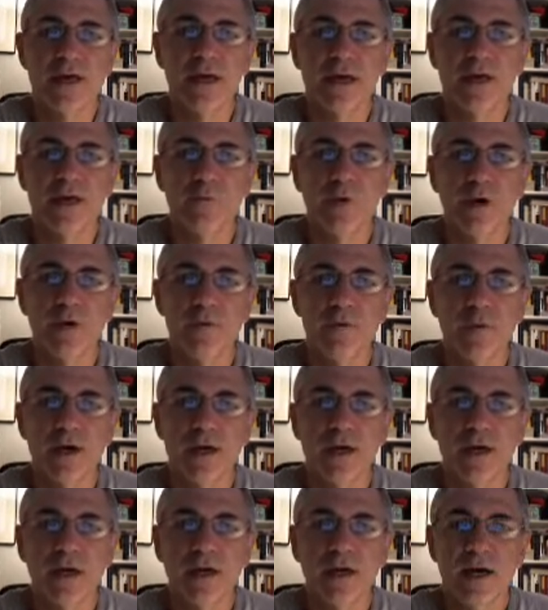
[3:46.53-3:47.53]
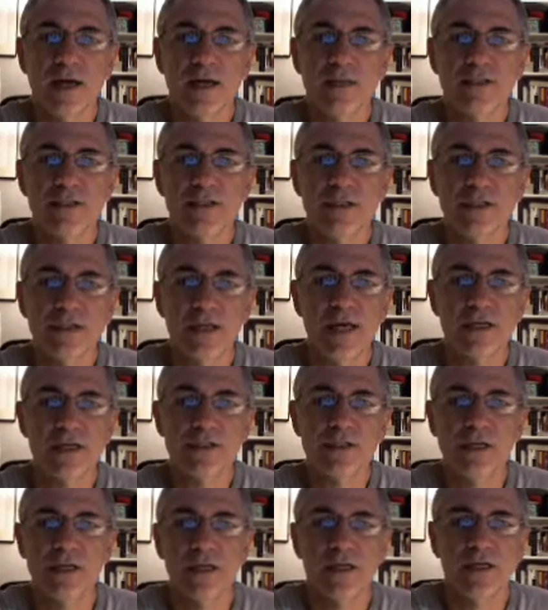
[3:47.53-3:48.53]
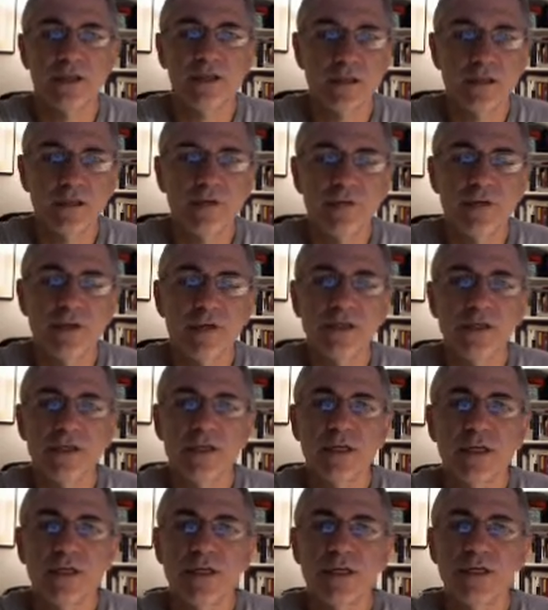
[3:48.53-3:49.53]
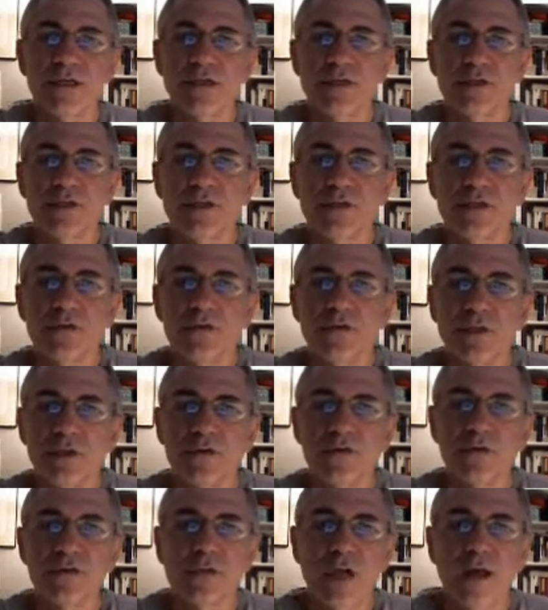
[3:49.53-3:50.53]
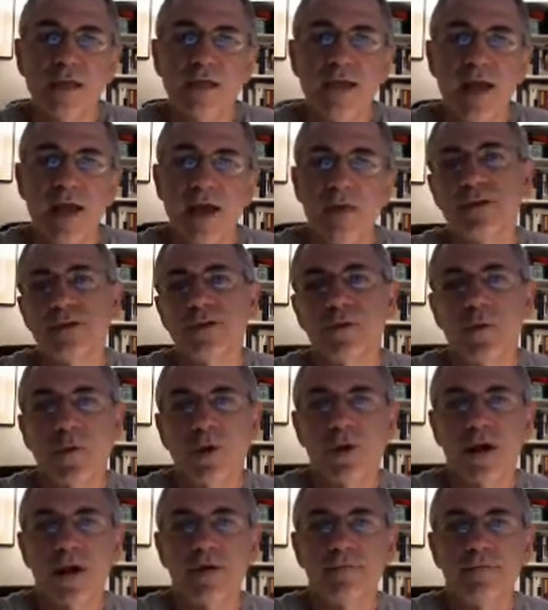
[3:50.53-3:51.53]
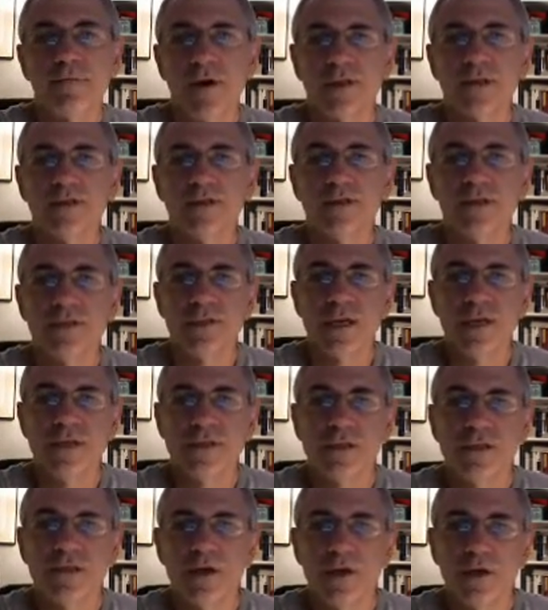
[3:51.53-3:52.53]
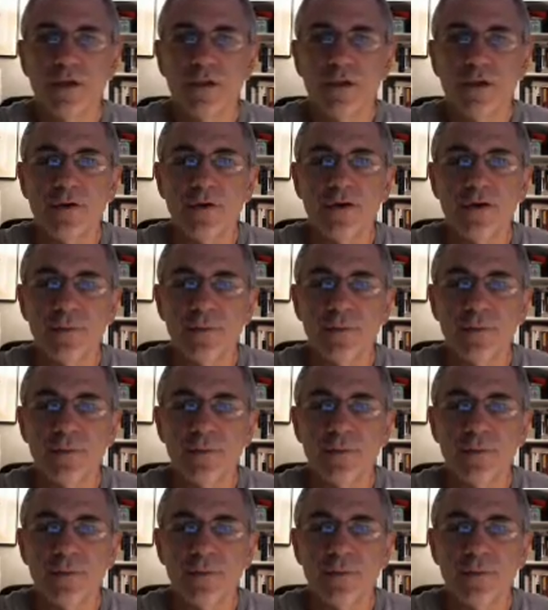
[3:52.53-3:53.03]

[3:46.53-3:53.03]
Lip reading: And one way I suggest to do this is to use Lonnie Athens' work on violentization theory,